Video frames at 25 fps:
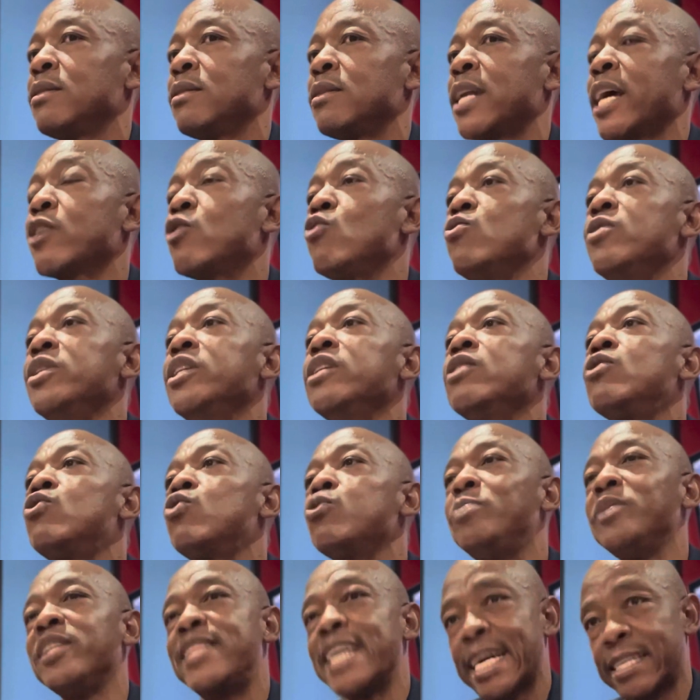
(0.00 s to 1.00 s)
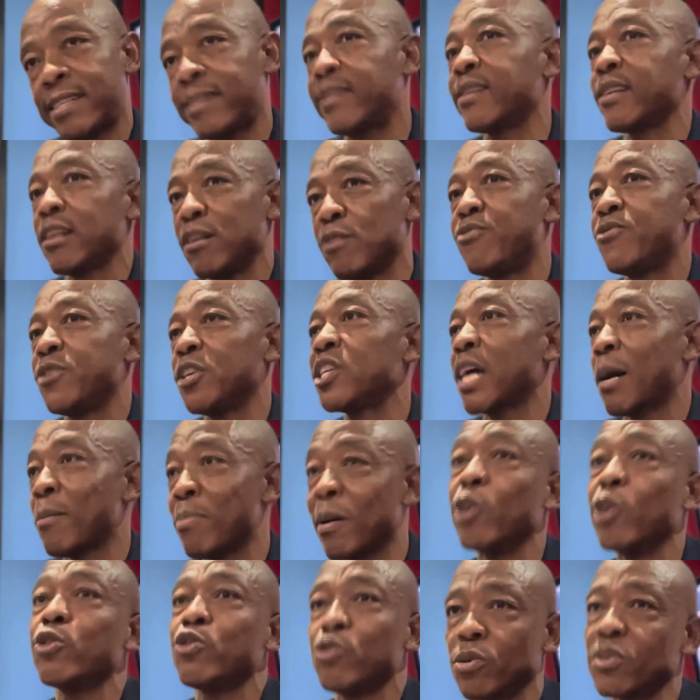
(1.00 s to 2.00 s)
Like you need to be that selfish
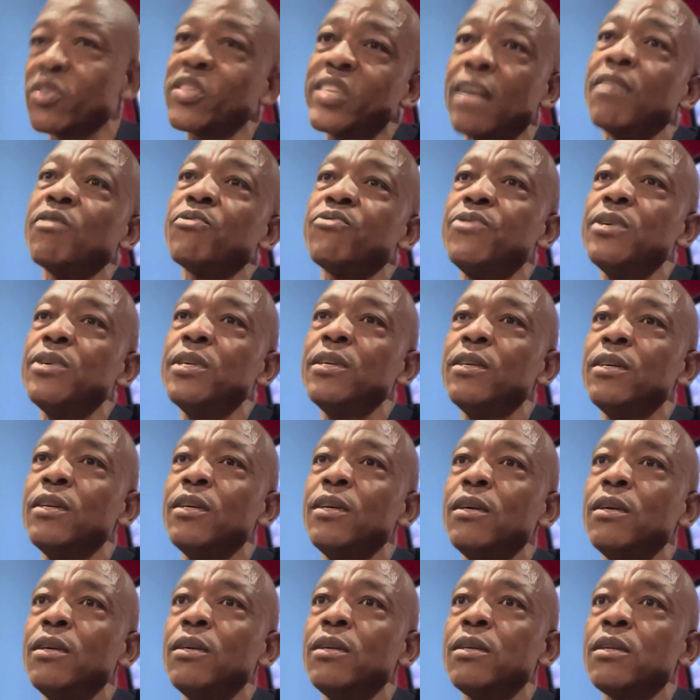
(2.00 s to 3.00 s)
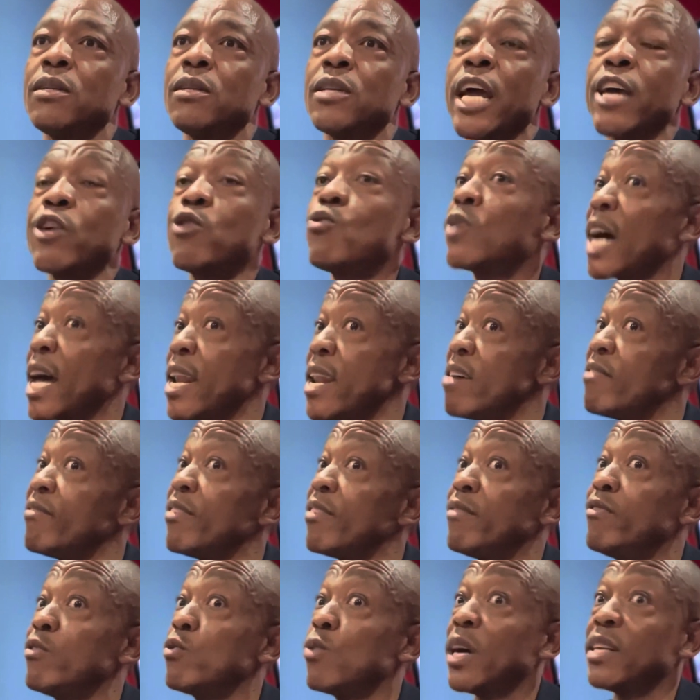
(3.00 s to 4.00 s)
about yourself. Like you can't have
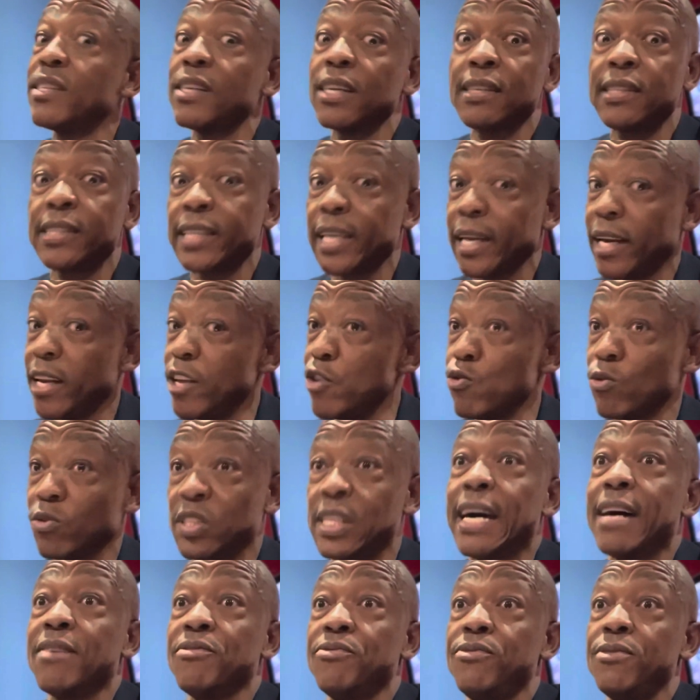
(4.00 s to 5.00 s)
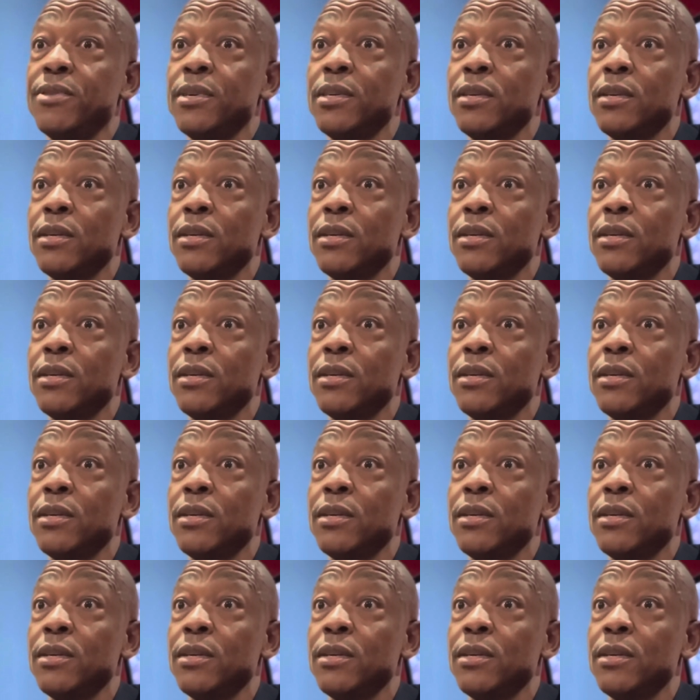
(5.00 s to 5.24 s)
everyone just telling you stuff.